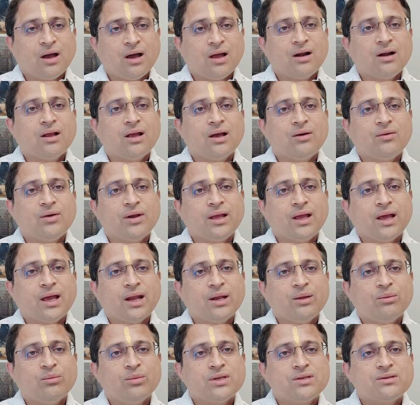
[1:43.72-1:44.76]
uncovering
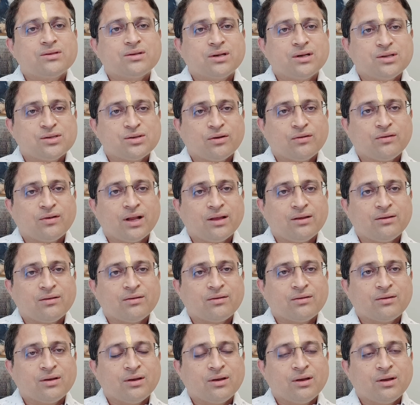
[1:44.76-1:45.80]
any mysteries of life.
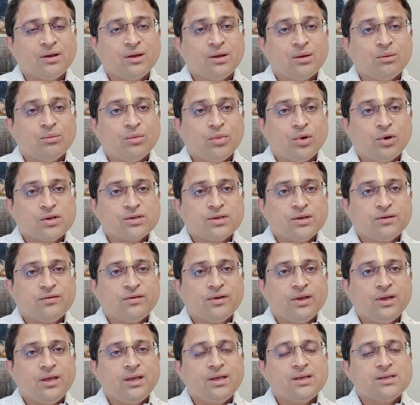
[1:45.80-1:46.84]
Because
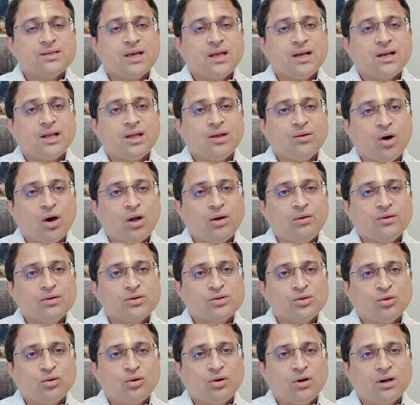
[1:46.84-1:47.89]
if he is an evolved
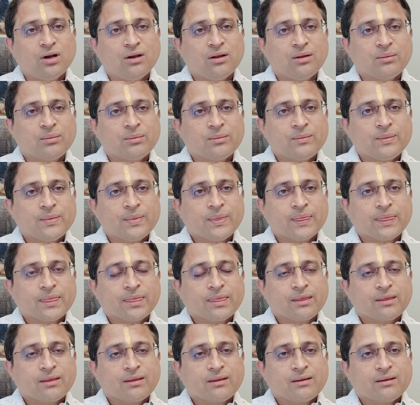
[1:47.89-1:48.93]
soul,
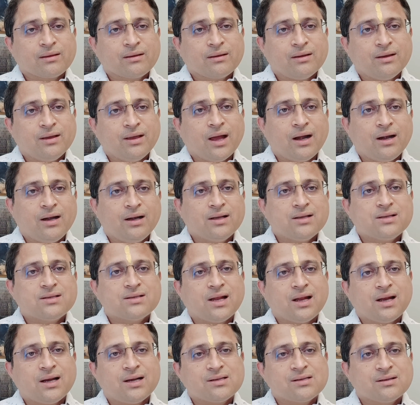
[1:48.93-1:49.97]
he
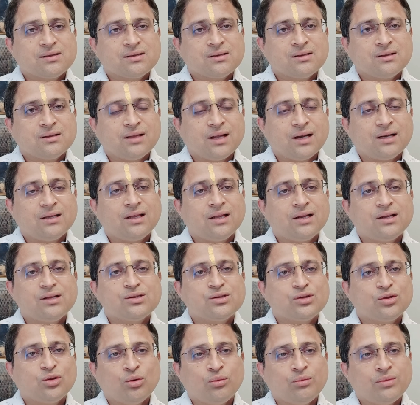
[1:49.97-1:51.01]
understands that there is
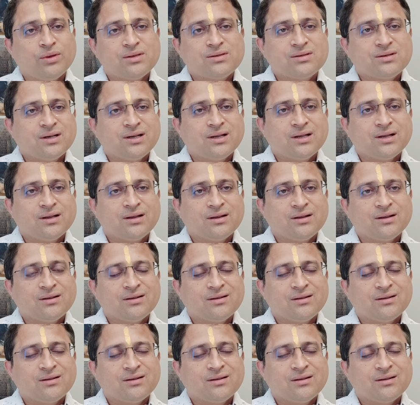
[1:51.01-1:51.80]
no mystery.